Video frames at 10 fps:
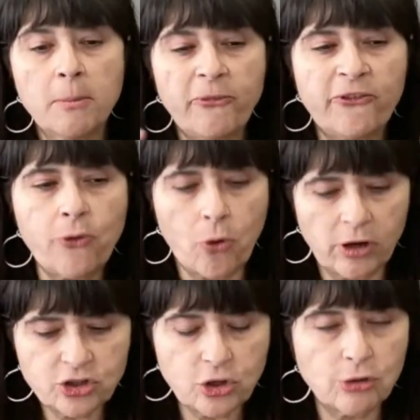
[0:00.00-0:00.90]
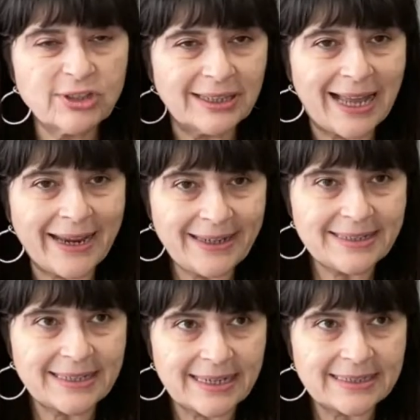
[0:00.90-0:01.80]
forge those
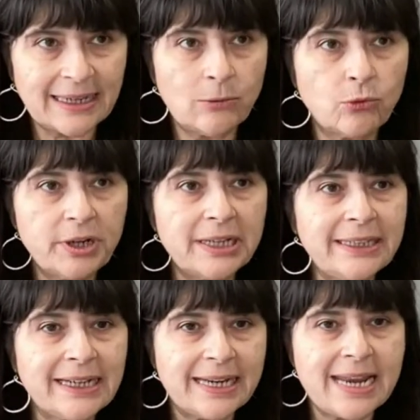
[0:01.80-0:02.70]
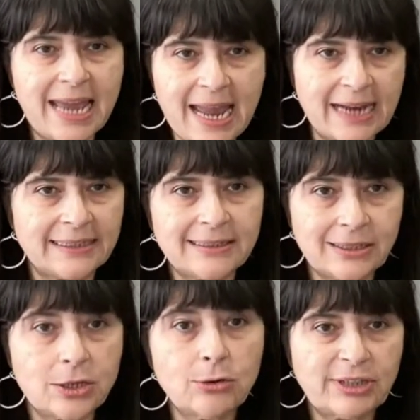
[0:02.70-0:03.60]
alliances and really connect
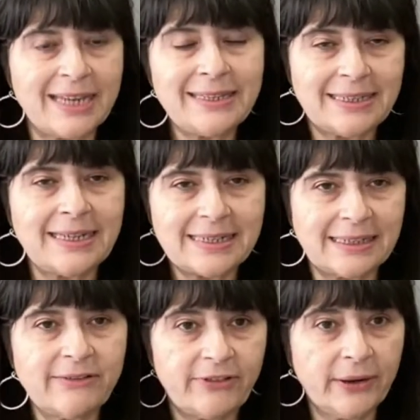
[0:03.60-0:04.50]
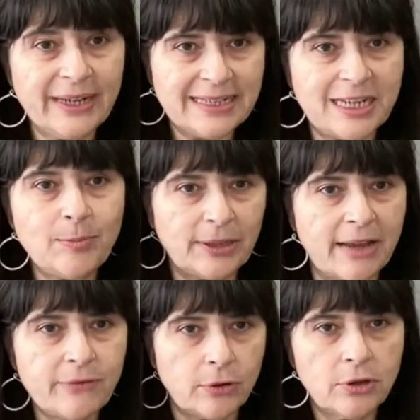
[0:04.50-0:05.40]
to those entities on a very deep
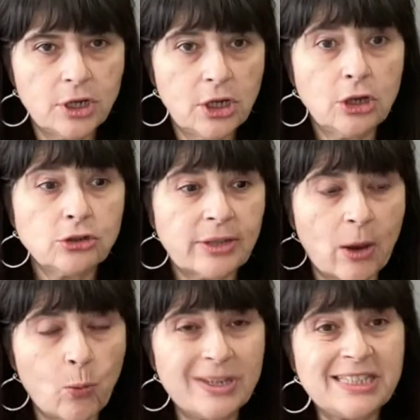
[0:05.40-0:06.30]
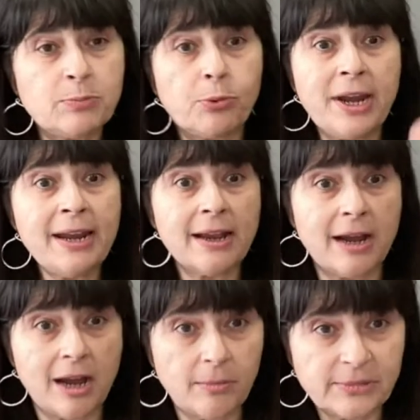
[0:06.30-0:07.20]
level, so that when spring
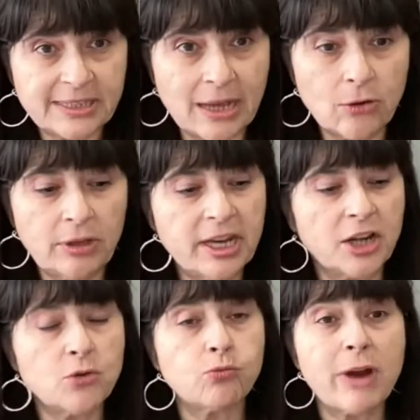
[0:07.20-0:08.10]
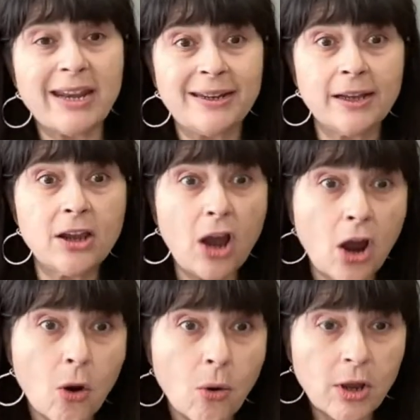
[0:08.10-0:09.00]
comes, not only are you ready to
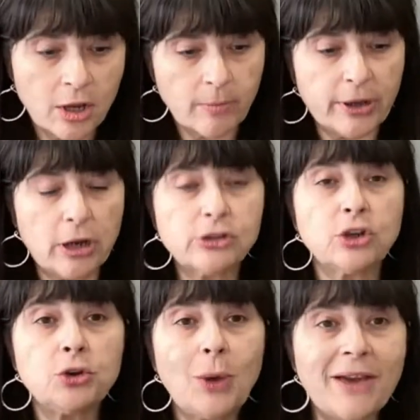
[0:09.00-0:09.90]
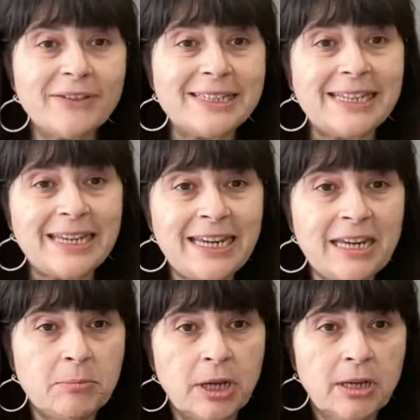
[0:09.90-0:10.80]
go, but also you have a
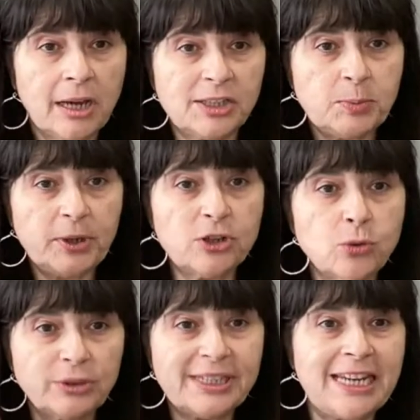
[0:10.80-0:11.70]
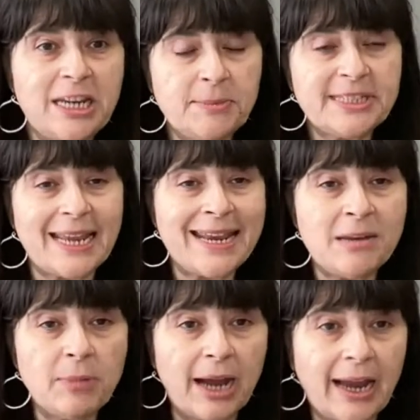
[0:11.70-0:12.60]
team, a spiritual team
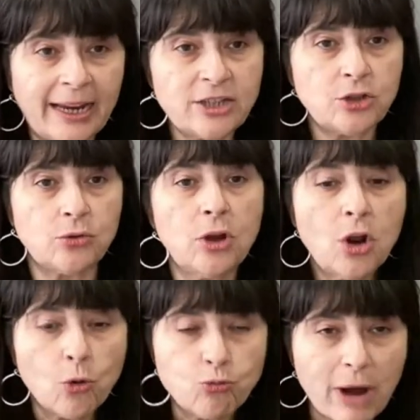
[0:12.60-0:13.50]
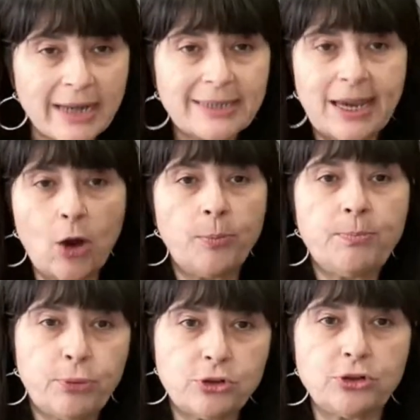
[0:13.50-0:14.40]
standing behind you, ready to
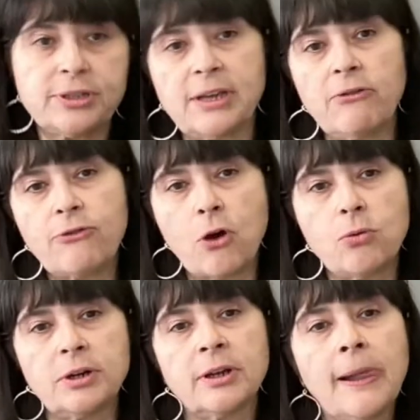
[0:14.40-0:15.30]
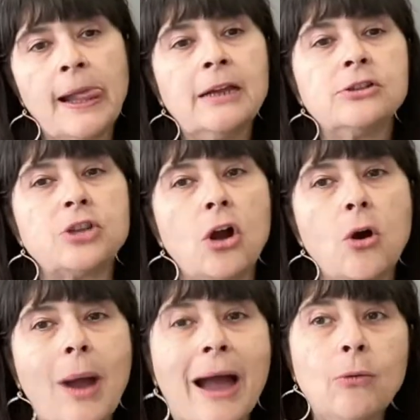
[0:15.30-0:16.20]
help push yourself forward.
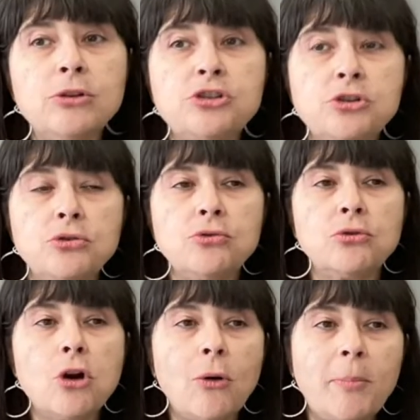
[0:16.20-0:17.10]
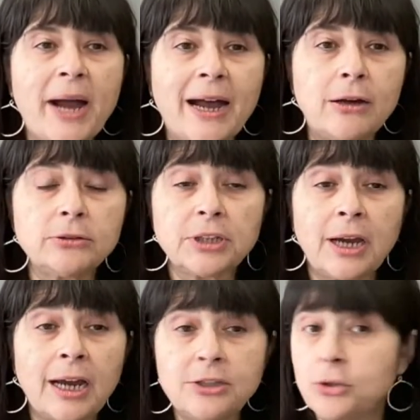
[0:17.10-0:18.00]
So how would you go about
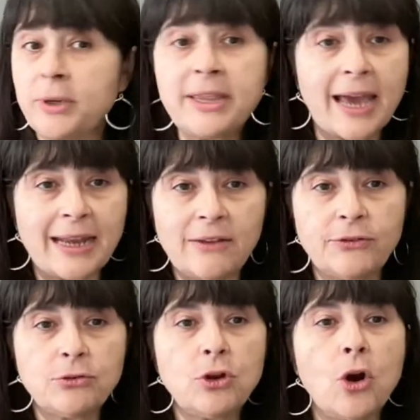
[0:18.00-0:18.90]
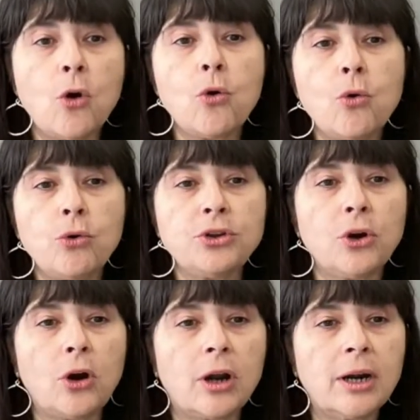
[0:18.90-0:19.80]
doing that? If you know who
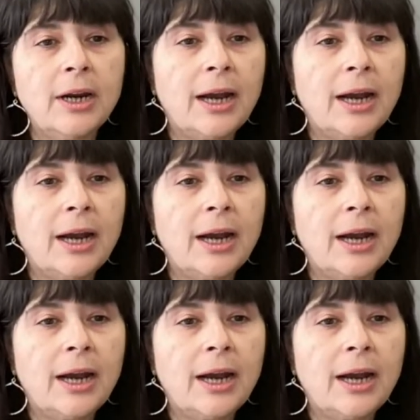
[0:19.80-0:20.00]
your